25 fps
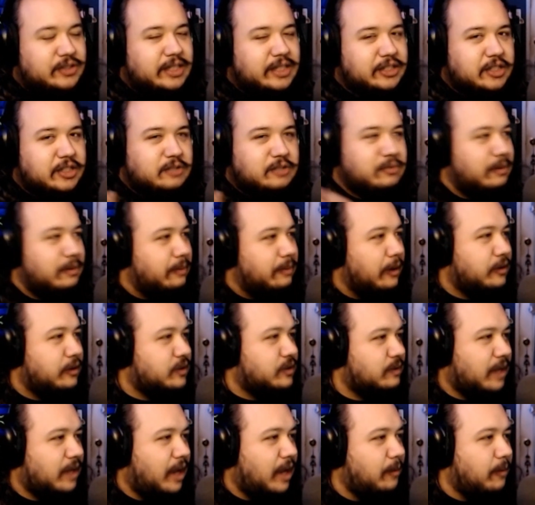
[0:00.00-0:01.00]
They just
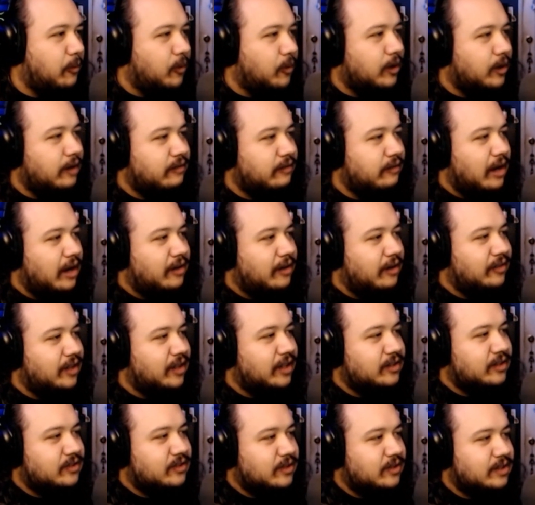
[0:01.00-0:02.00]
repost gay porn every now and
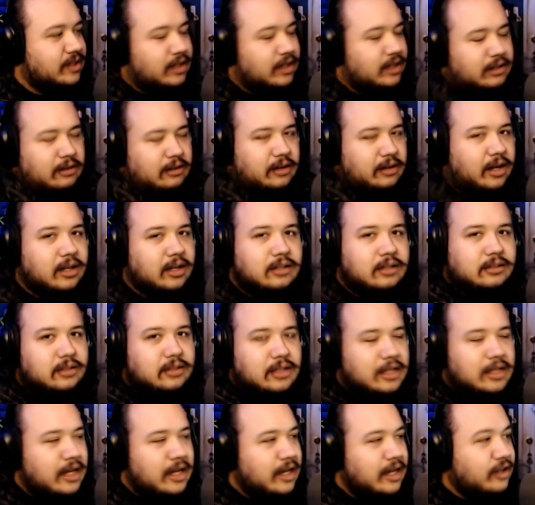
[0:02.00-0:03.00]
then, so it's like okay.
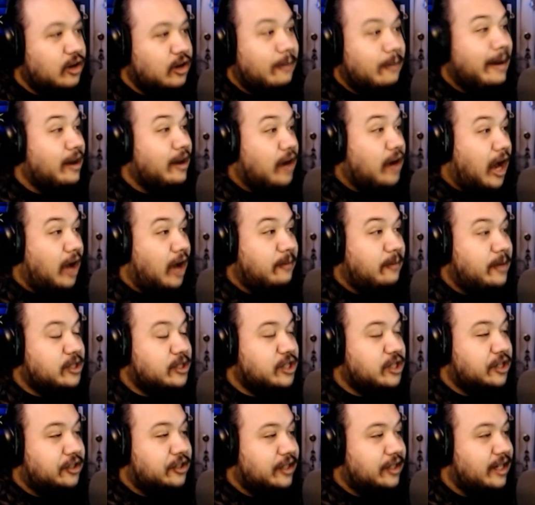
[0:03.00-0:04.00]
Mm. No matter how
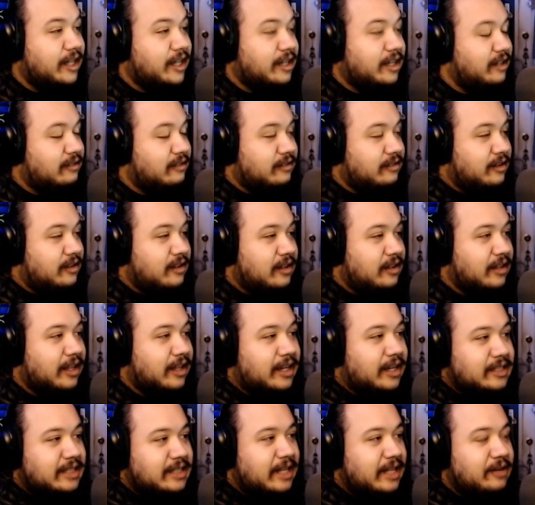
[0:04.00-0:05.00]
much I clean it,
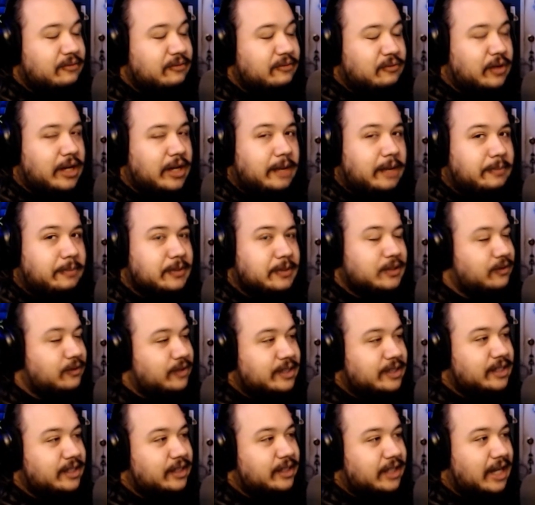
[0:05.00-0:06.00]
like I said in one episode
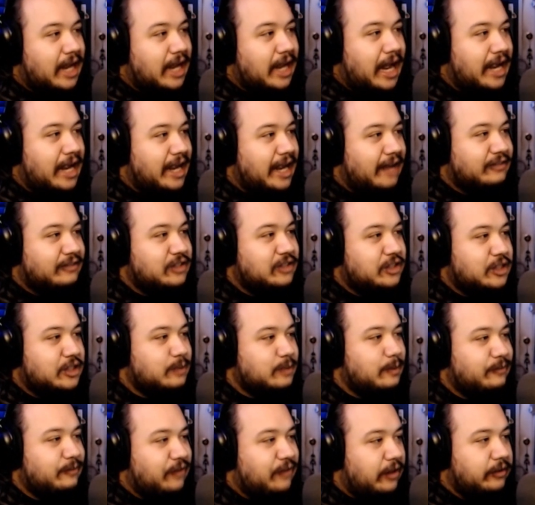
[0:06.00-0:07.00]
recently, I have to
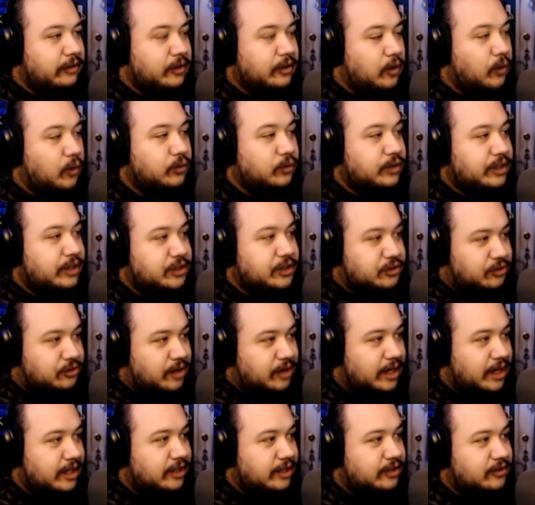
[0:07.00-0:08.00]
just be following only
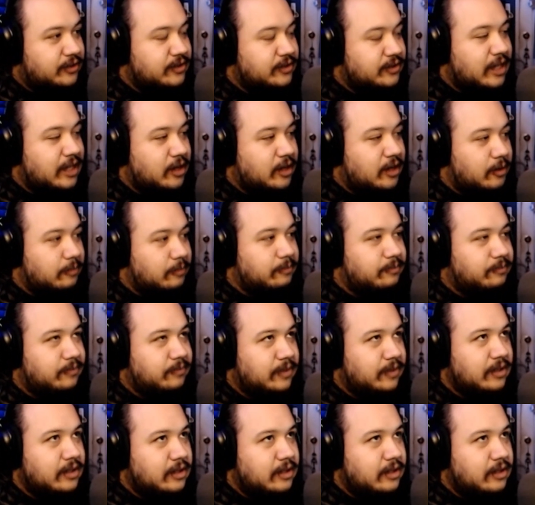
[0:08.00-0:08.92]
straight dudes that are. Oh yeah.